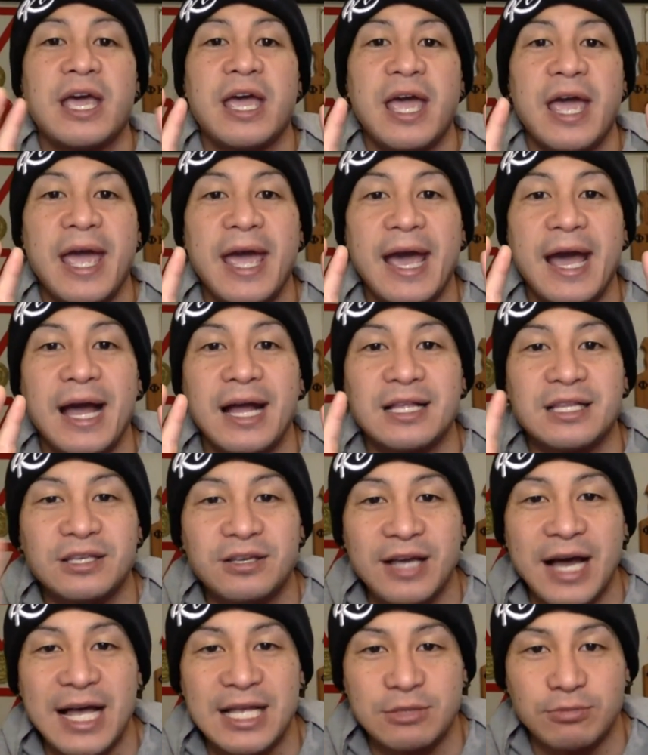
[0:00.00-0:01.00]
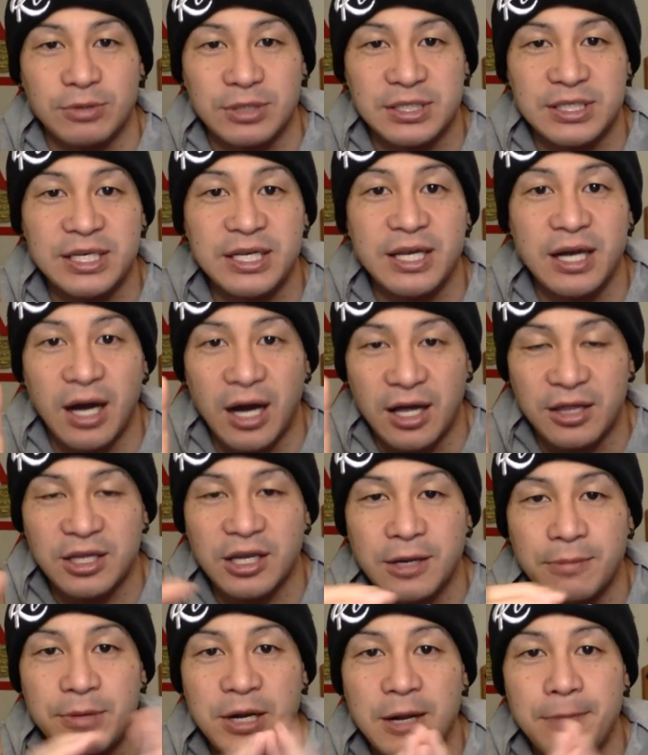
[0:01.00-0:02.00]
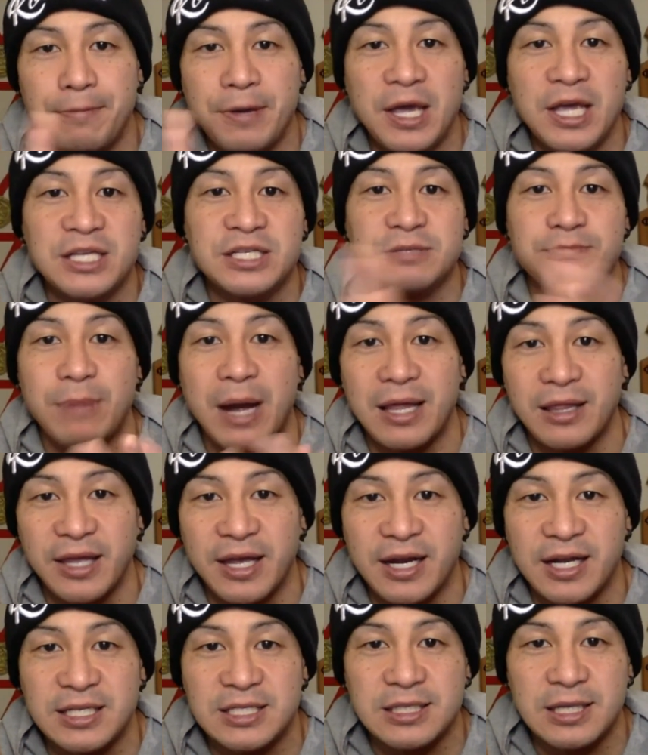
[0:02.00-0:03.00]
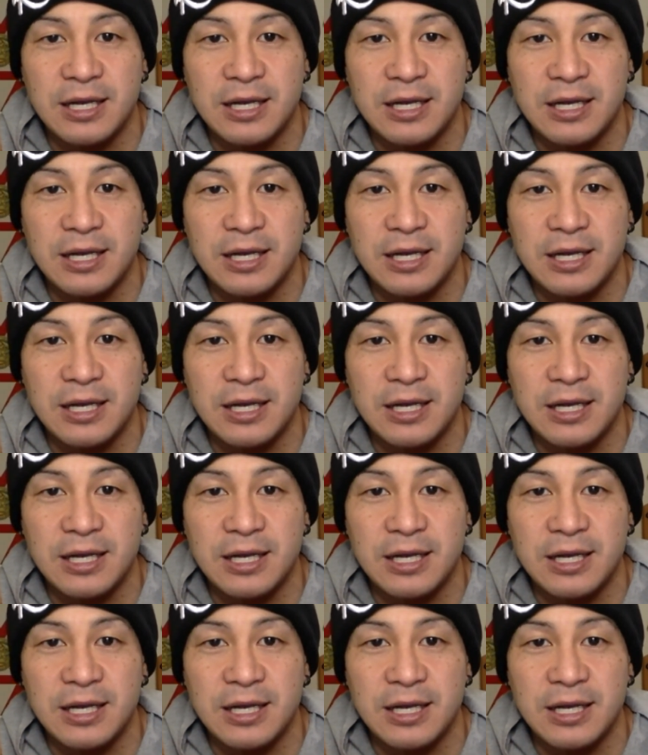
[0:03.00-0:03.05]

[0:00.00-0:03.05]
And you guys will see on the community page, my latest